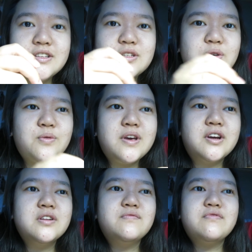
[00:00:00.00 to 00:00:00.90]
So it
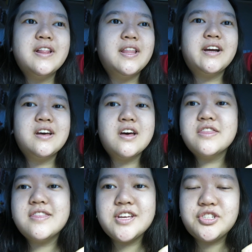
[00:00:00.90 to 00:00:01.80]
could have read like
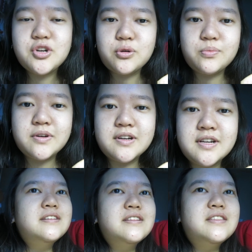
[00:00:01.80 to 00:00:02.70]
its own book.
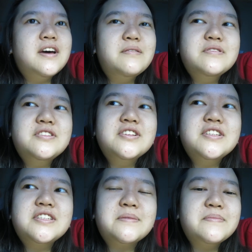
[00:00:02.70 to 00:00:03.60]
That was
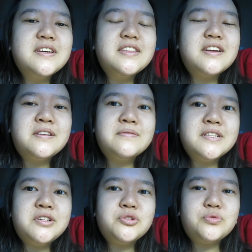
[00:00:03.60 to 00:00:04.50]
just something that I
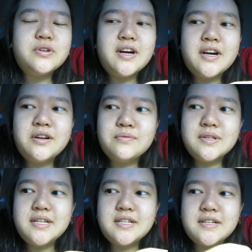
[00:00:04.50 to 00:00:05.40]
really enjoyed. I had a
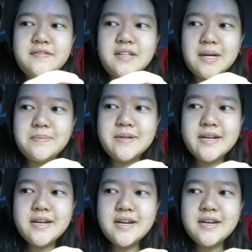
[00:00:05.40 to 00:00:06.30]
really tough time
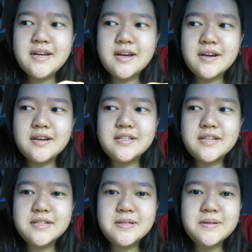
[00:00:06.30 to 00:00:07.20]
today and
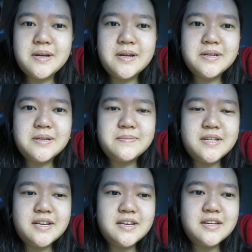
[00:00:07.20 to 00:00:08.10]
ended up
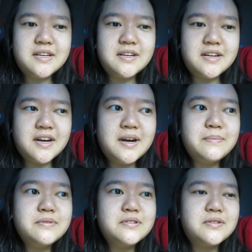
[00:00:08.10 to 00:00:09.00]
taking a
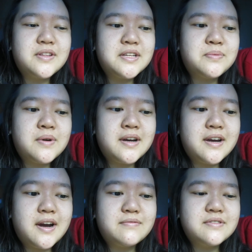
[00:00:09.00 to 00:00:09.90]
nap. So that's why
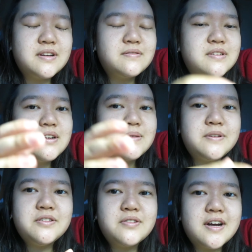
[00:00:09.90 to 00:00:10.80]
I was gonna
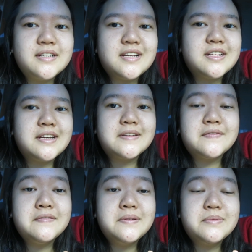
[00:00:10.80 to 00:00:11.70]
update you guys at like the
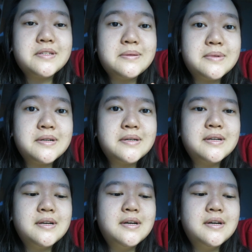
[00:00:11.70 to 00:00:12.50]
50% mark.